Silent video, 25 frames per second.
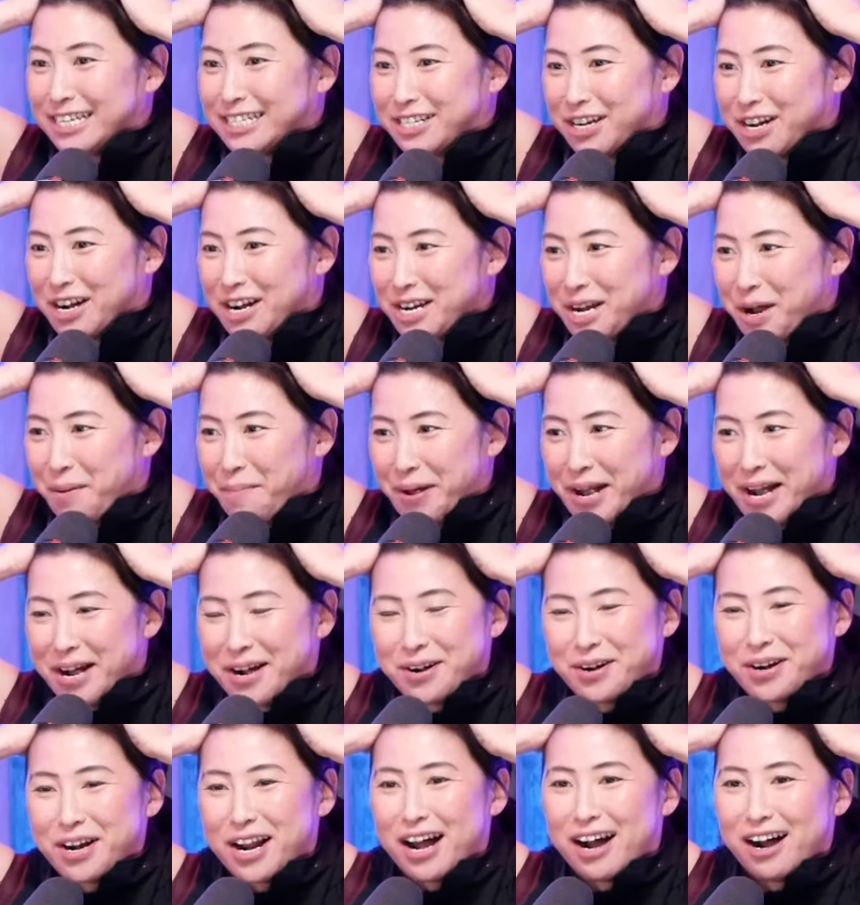to talk
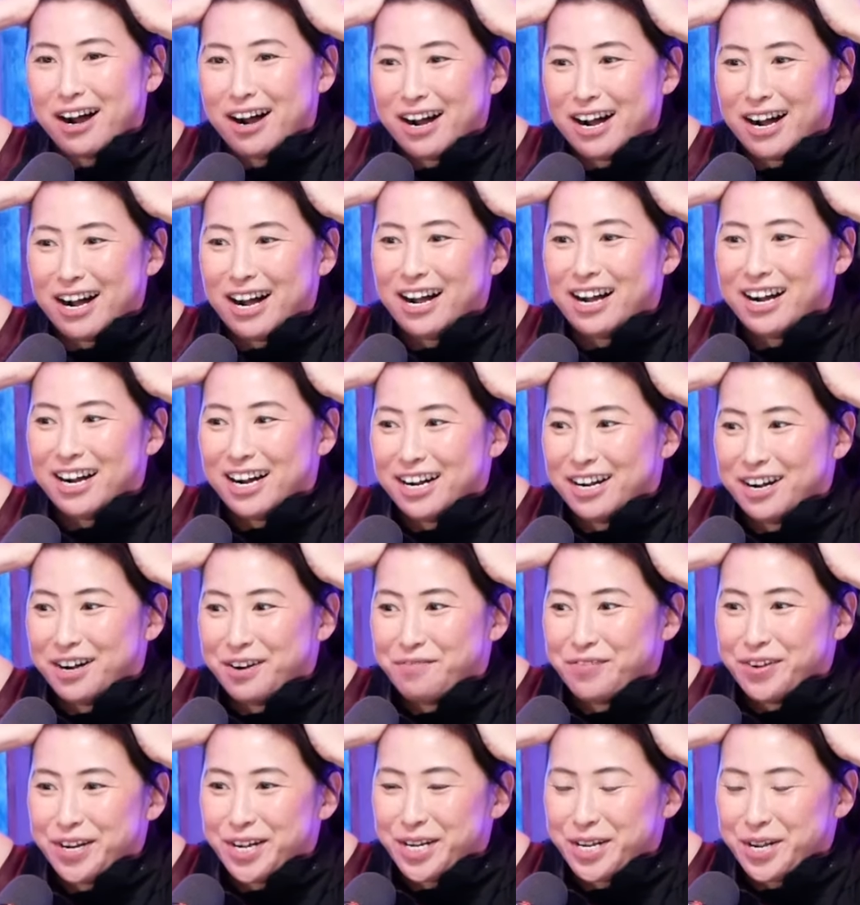about
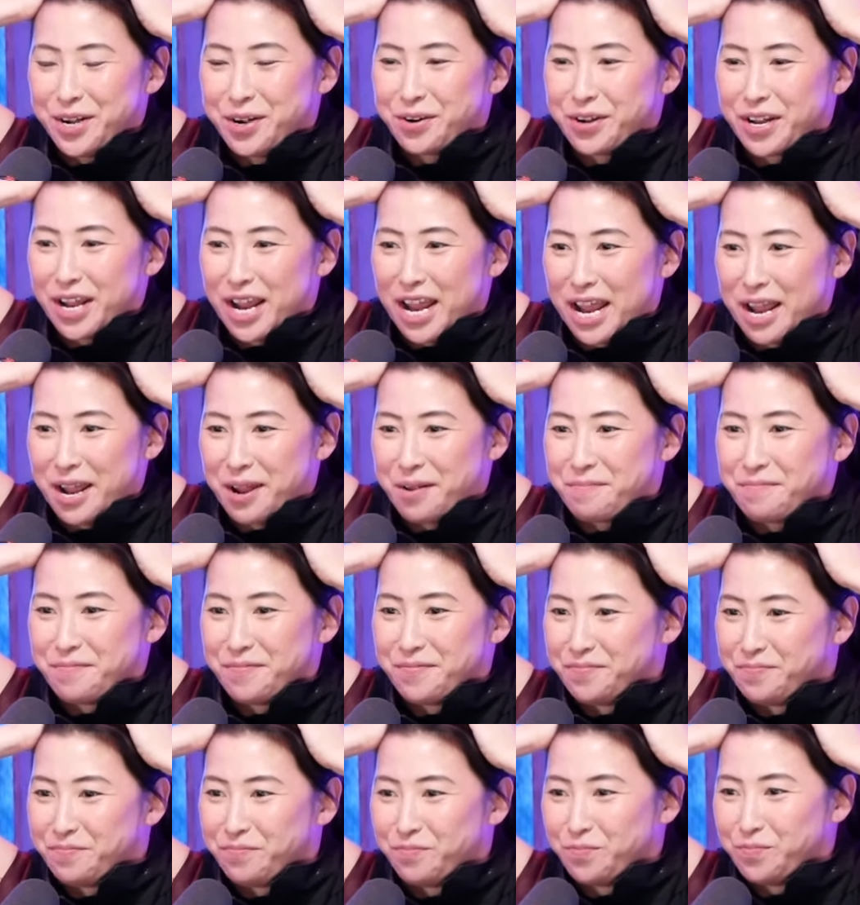a video
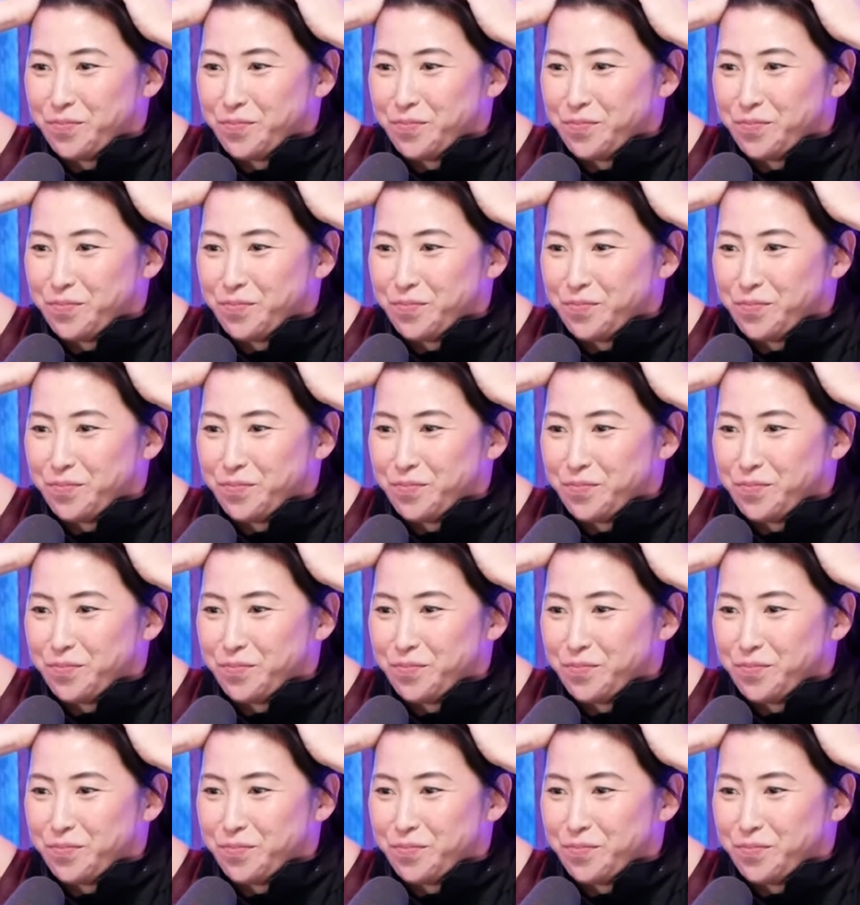game